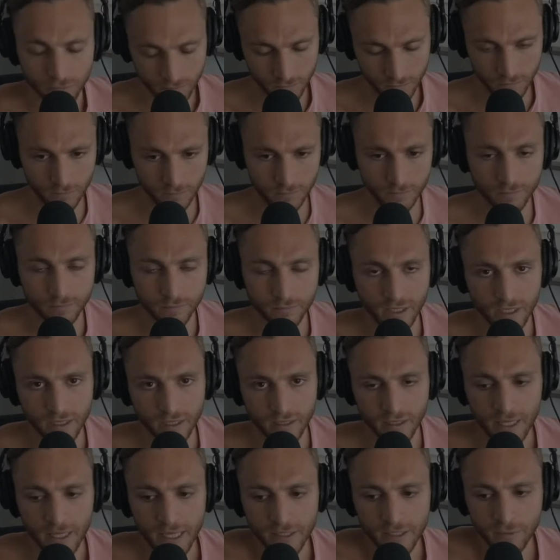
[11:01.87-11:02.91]

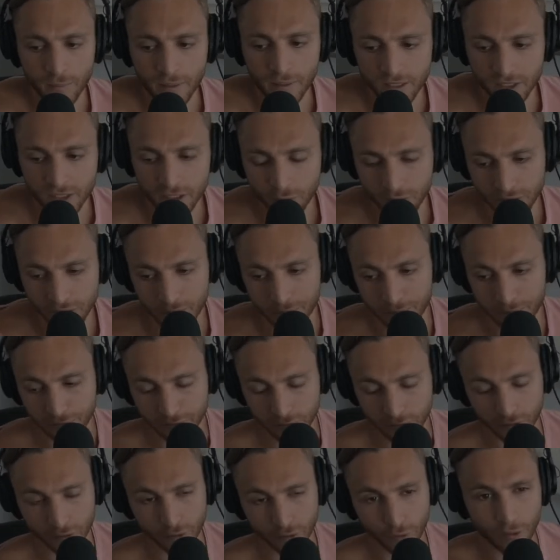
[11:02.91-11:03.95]
that Eddie mentioned was the
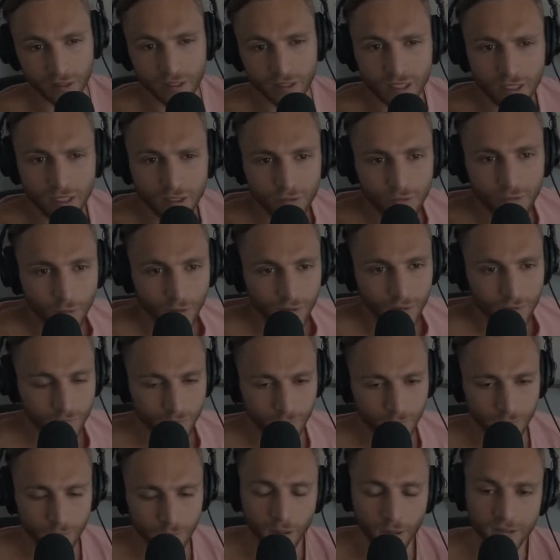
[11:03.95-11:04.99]
mirror in the window. What
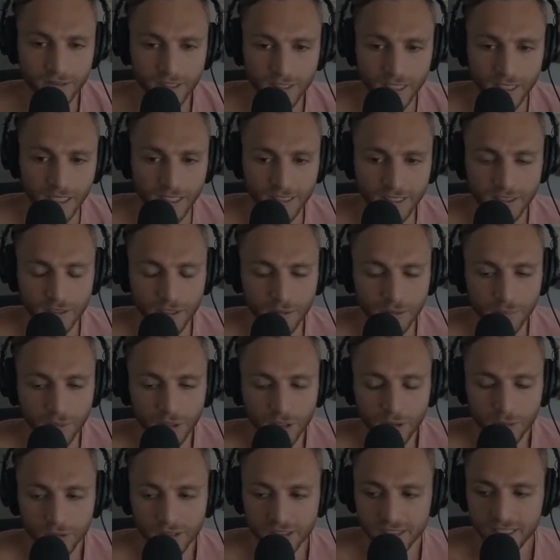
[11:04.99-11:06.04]
part that I liked in the
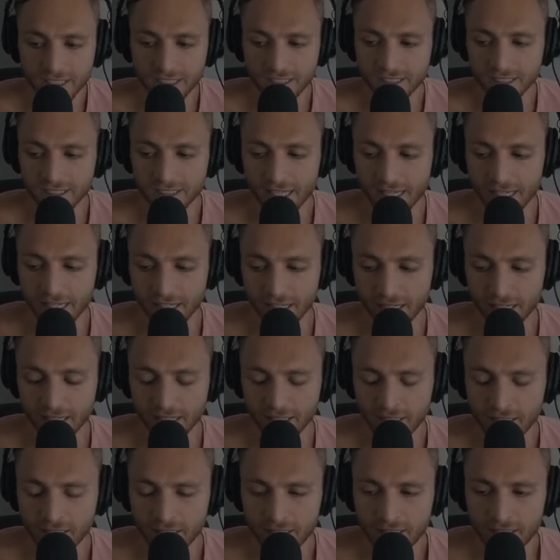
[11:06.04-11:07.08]
book was he said.
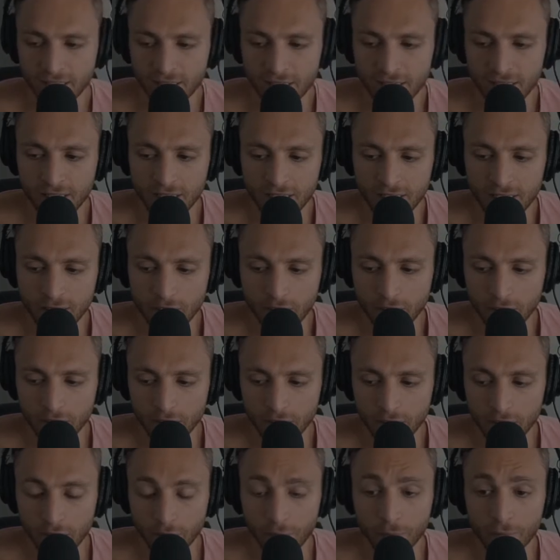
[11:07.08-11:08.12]
Uh,
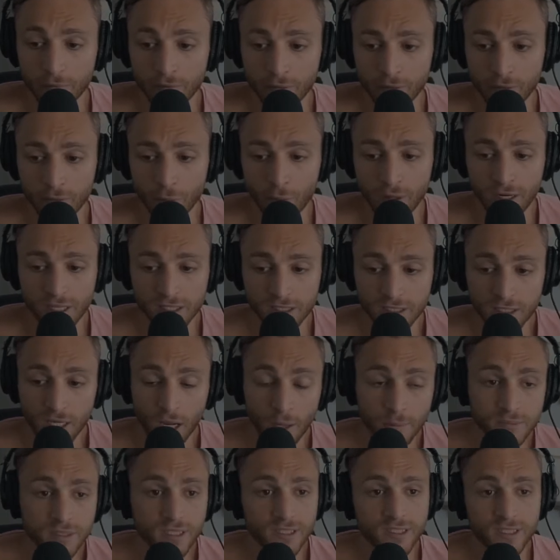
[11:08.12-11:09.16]
the when it
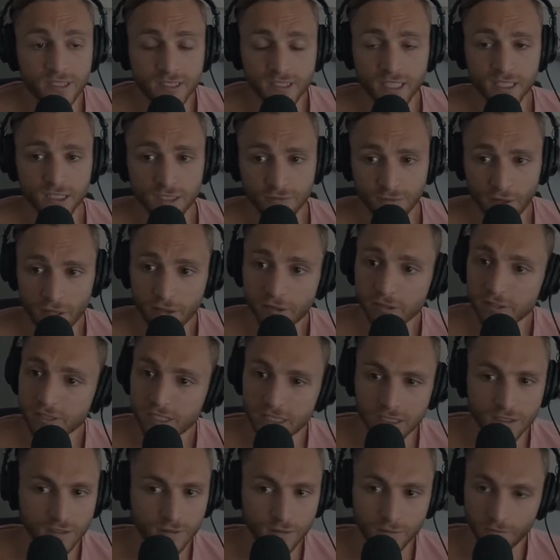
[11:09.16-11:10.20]
comes to success of
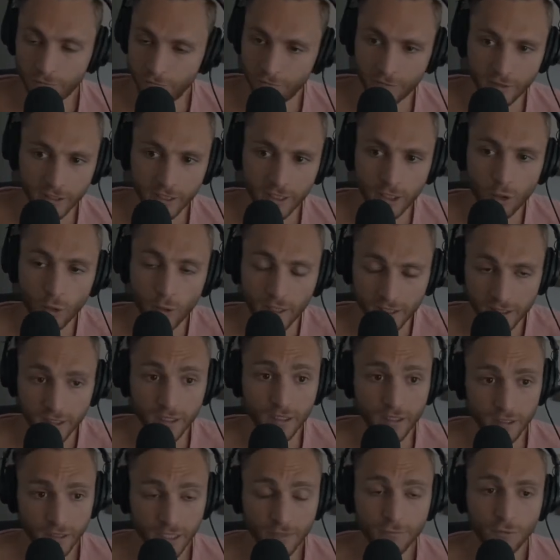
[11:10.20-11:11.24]
others, he's really quick.
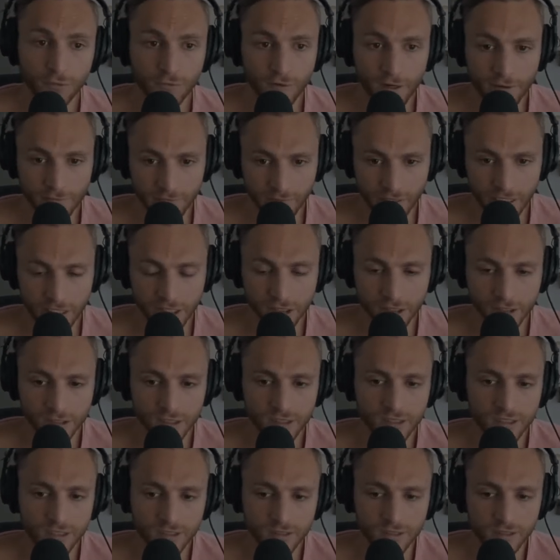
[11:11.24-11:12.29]
The level five
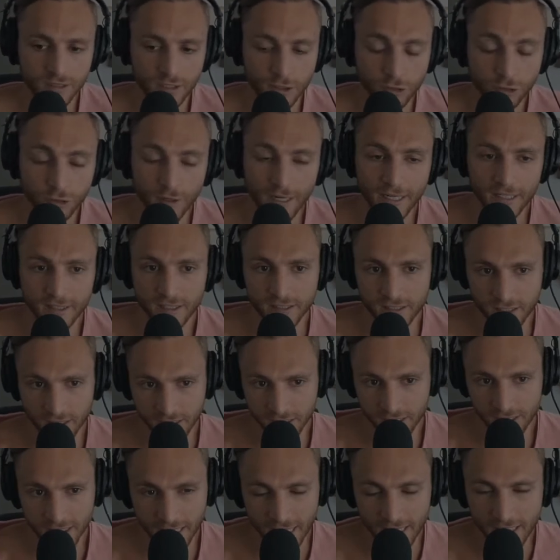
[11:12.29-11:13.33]
leaders credit the
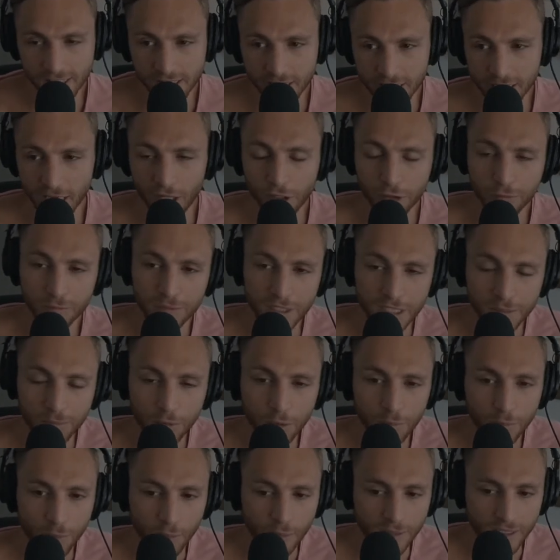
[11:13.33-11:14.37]
success to the other
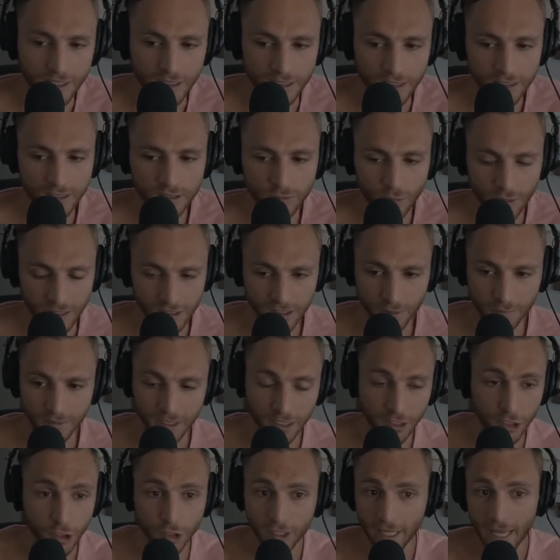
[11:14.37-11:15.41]
people, but when he's when
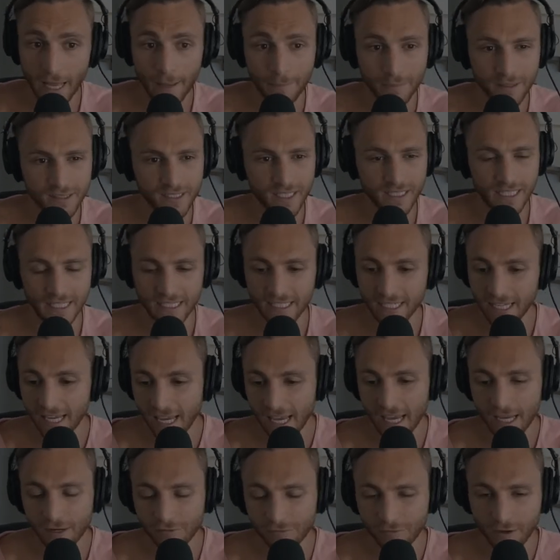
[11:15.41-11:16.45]
something good happens that they
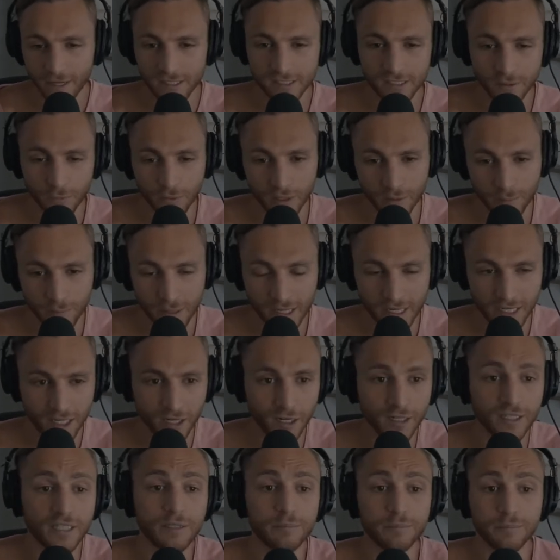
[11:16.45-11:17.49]
can't find someone to pin it
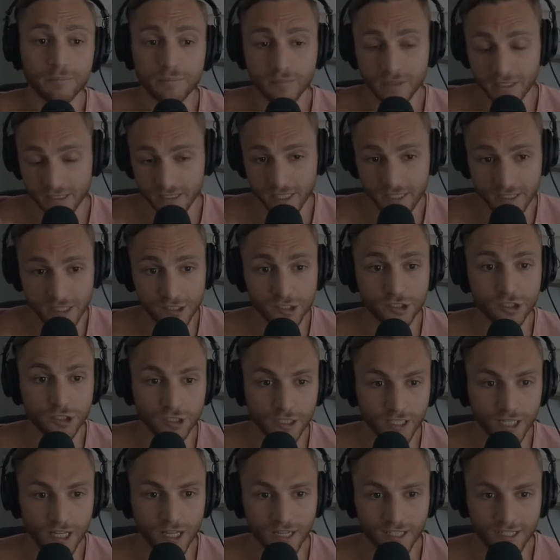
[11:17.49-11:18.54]
on, he he says it's
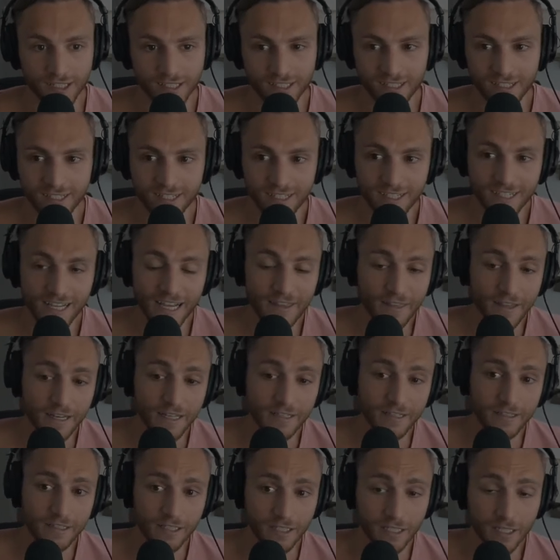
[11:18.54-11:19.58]
good luck. And
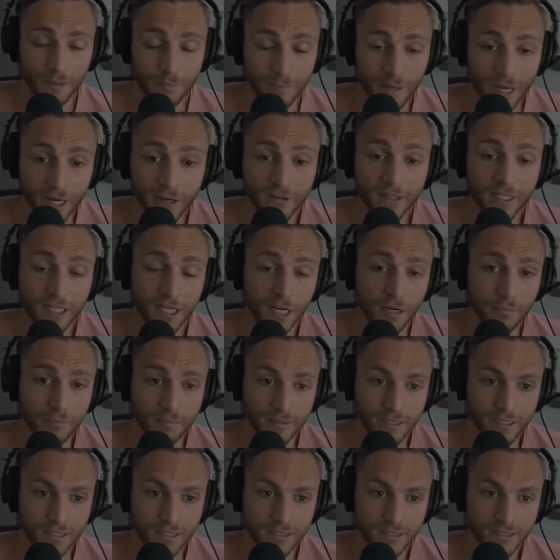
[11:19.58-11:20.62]
then the comparing
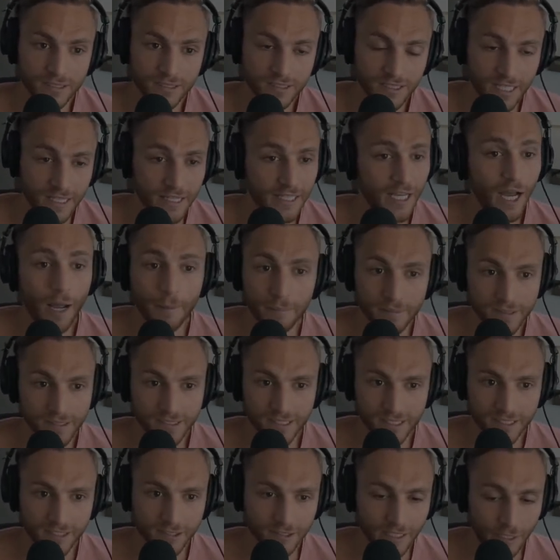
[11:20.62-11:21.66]
companies say the
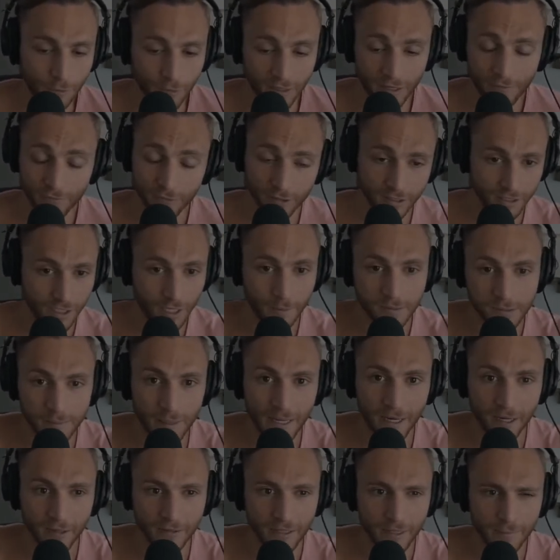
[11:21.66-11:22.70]
opposite. They're like, whenever it comes
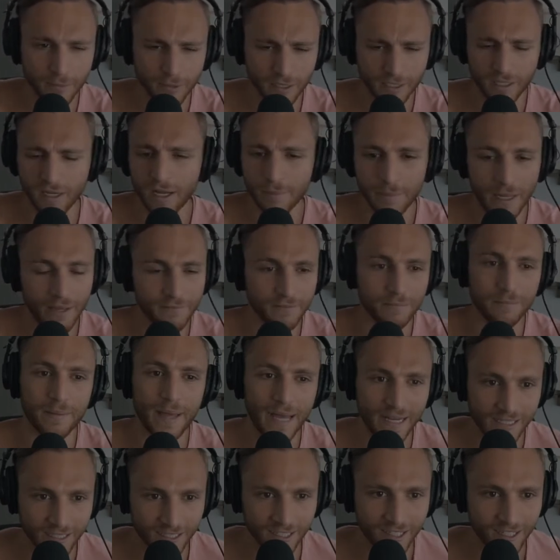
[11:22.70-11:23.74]
back on them, they're like, oh, I'm having
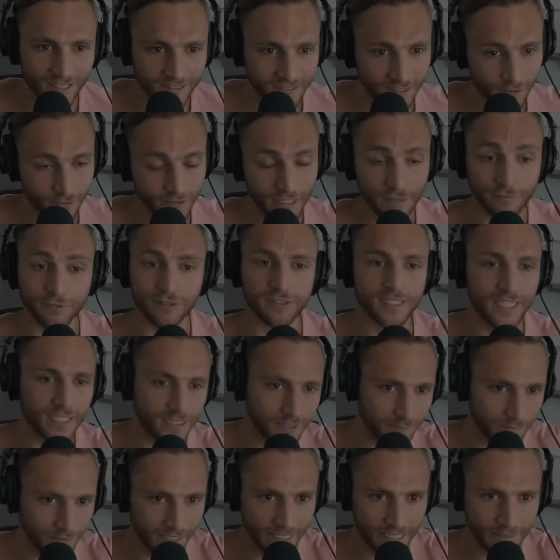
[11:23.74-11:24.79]
bad luck. They'll never
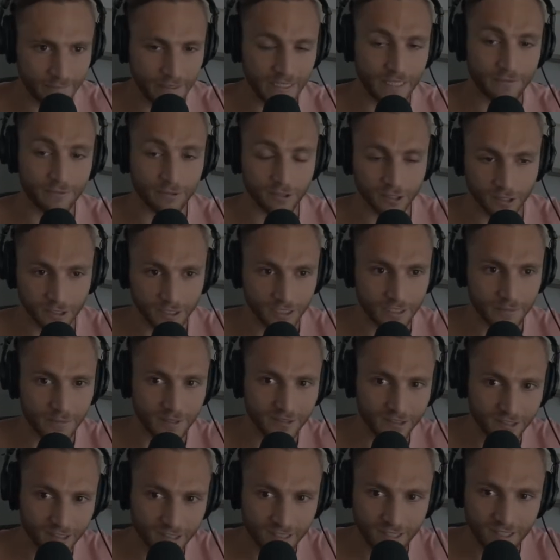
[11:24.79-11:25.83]
take the blame. Right. They never look in the
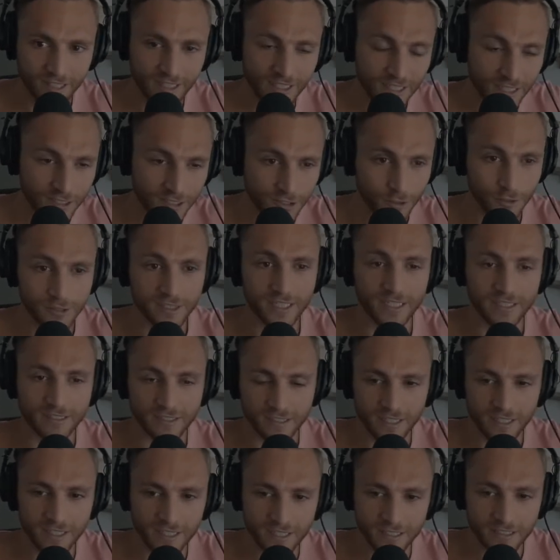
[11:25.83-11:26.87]
mirror. So it's like,
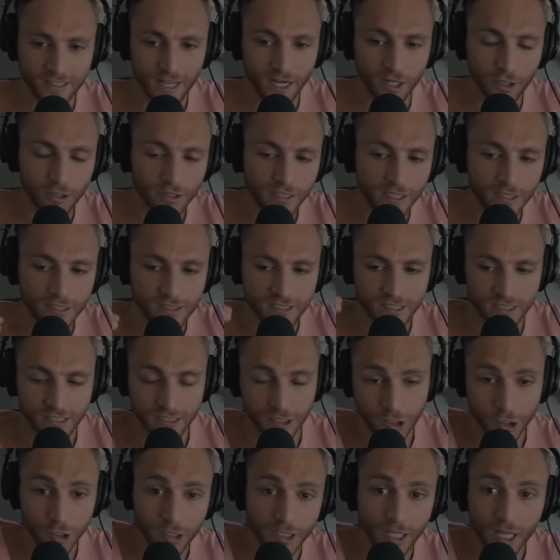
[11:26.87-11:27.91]
not only is
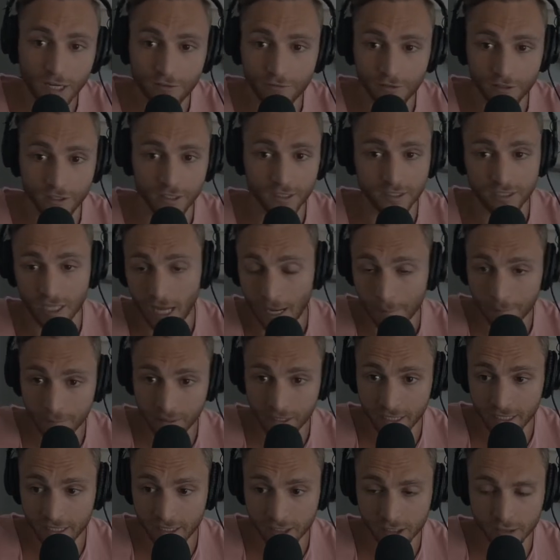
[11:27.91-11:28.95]
it good luck for the top
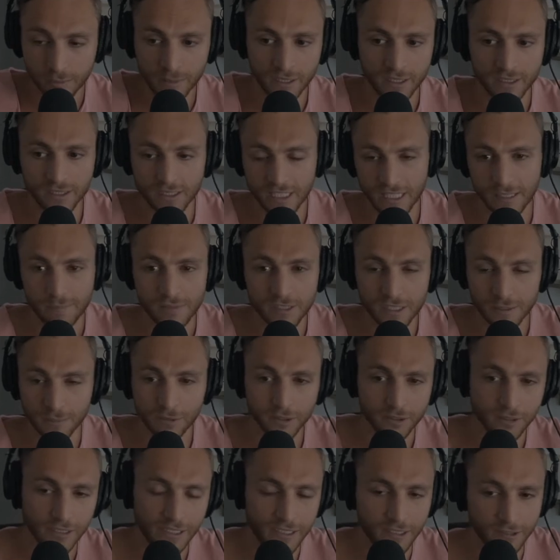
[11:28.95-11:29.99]
leaders, but the same
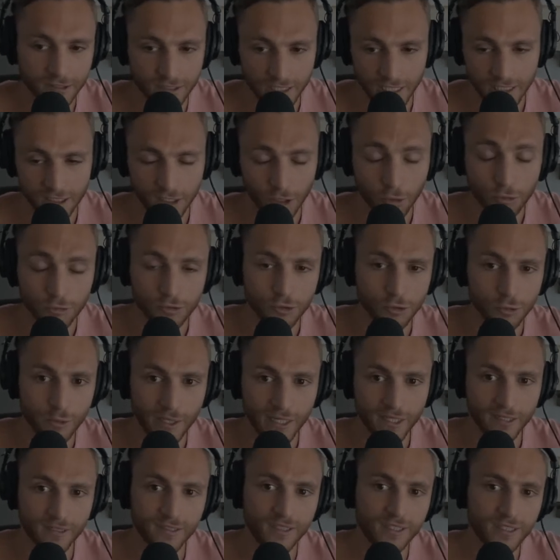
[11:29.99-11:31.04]
similar leaders that don't do
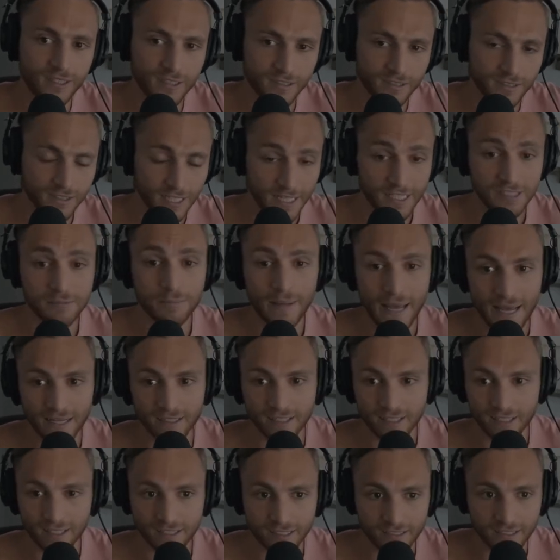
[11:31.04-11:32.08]
well say it's bad
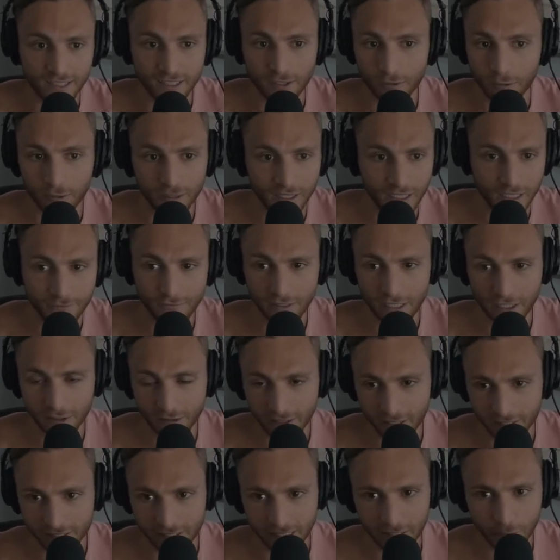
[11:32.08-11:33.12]
luck, and they don't want to give any
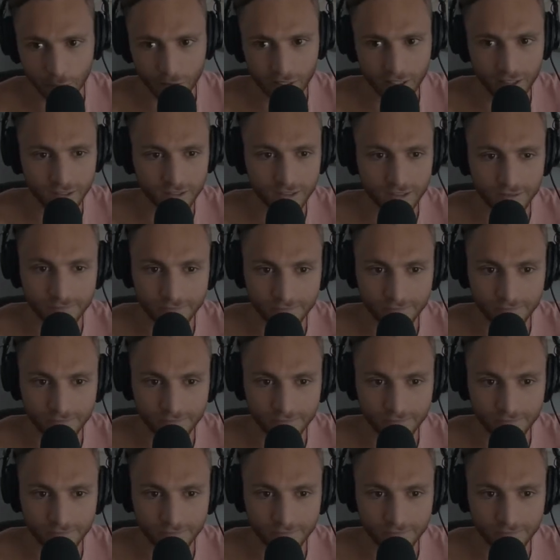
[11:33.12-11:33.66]
credit to anyone else.